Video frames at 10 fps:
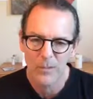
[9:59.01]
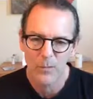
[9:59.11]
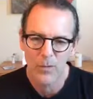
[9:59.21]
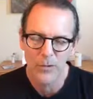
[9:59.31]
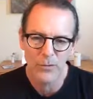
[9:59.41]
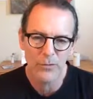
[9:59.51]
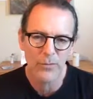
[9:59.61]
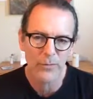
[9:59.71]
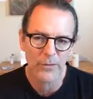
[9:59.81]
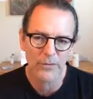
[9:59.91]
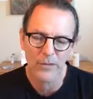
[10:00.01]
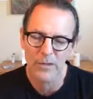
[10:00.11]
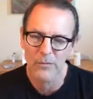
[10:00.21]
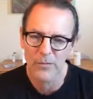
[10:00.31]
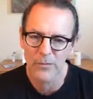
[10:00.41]
What you do for
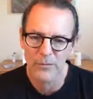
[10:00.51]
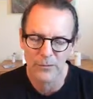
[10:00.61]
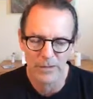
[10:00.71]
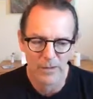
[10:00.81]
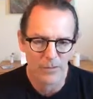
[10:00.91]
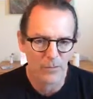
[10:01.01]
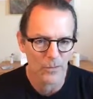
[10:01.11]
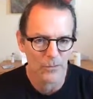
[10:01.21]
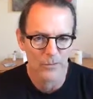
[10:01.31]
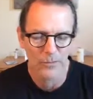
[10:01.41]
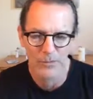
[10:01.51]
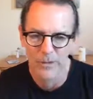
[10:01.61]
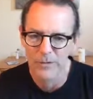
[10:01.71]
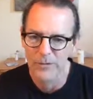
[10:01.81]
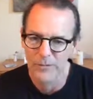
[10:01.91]
yourself, you do for another. What you do for
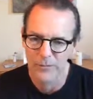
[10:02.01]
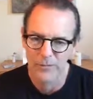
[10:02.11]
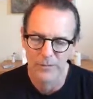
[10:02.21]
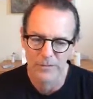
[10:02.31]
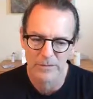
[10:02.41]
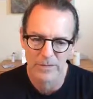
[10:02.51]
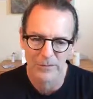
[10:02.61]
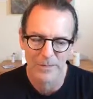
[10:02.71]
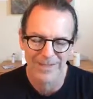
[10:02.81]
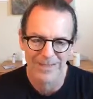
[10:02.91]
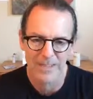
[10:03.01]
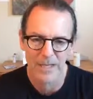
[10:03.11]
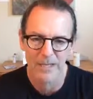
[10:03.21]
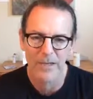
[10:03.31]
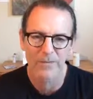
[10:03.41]
another, you do for yourself, because
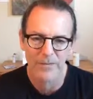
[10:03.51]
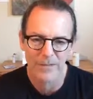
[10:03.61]
none of